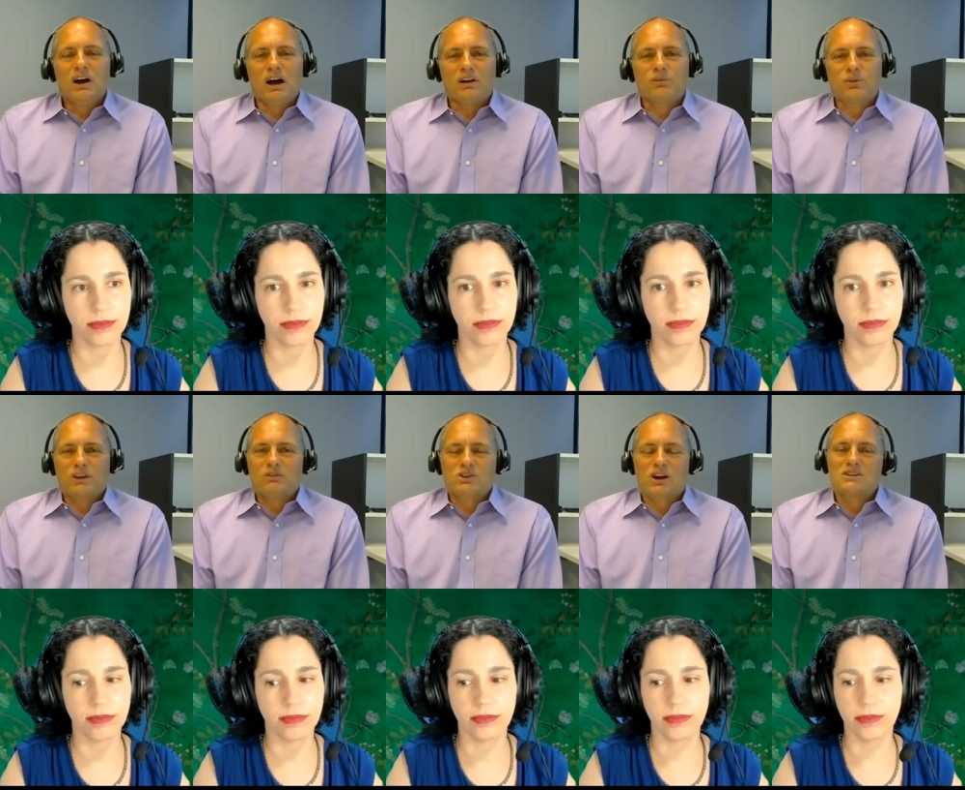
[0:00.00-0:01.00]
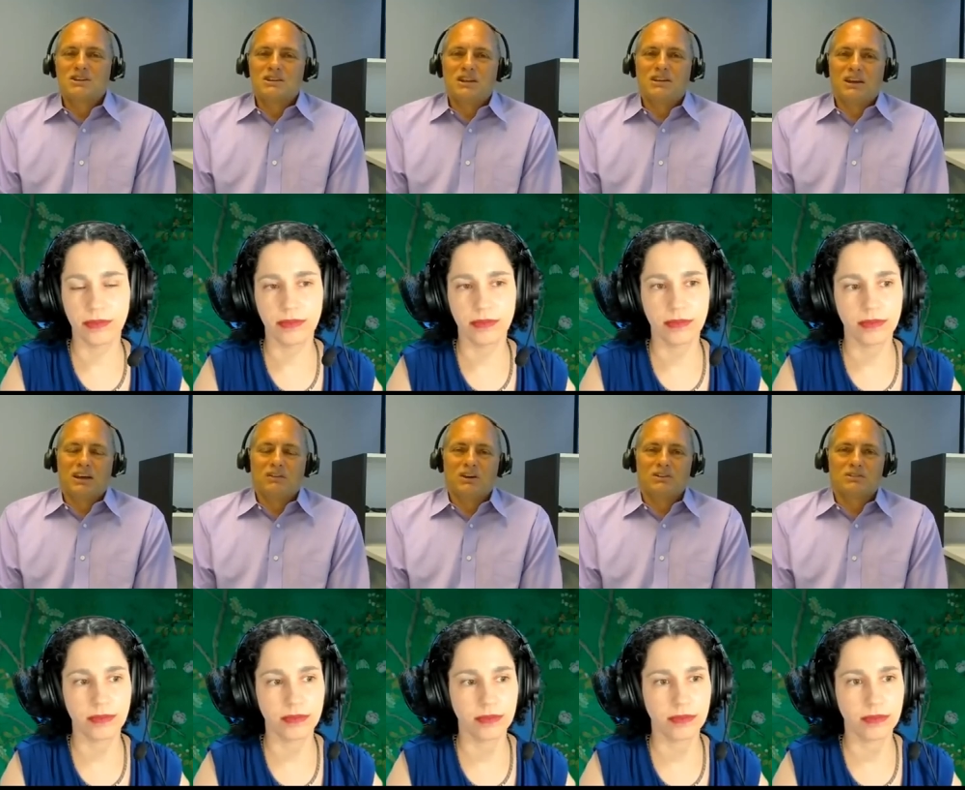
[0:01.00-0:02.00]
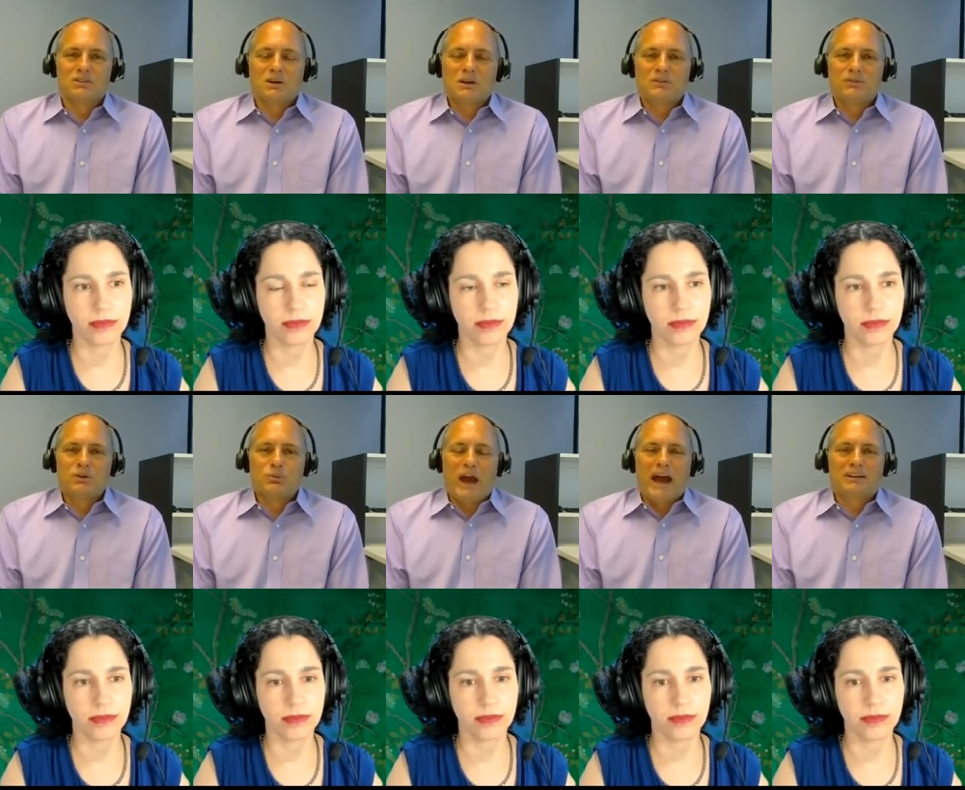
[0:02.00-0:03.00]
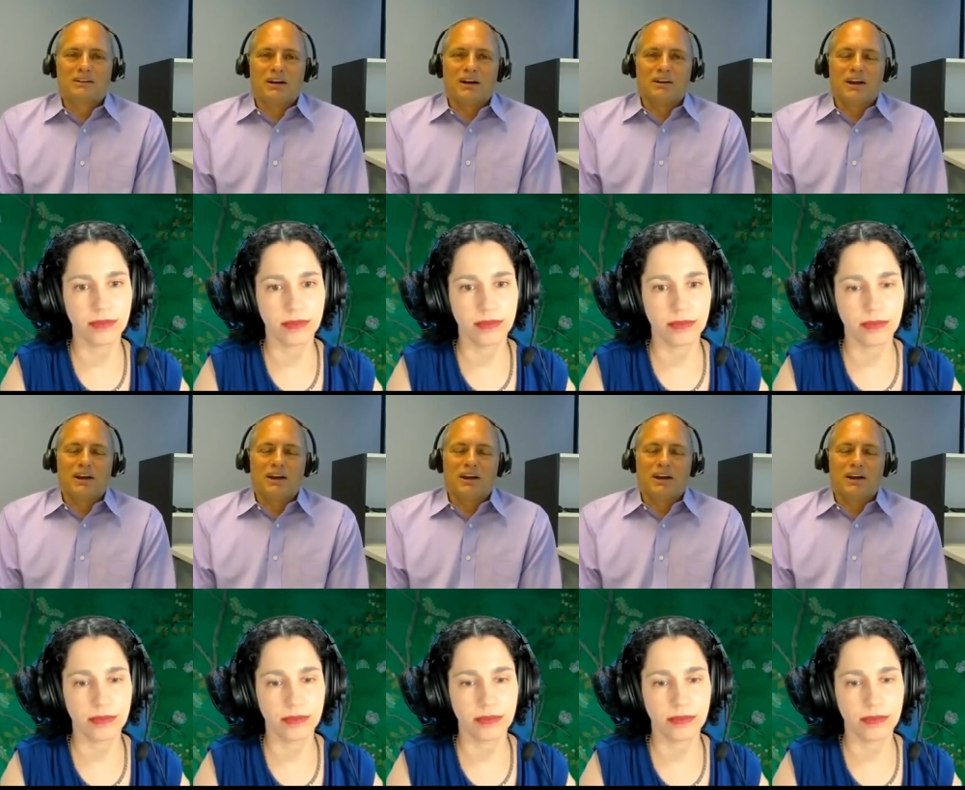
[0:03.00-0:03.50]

Speaker 1: Uh, free of charge, and then they give us uh, feedback on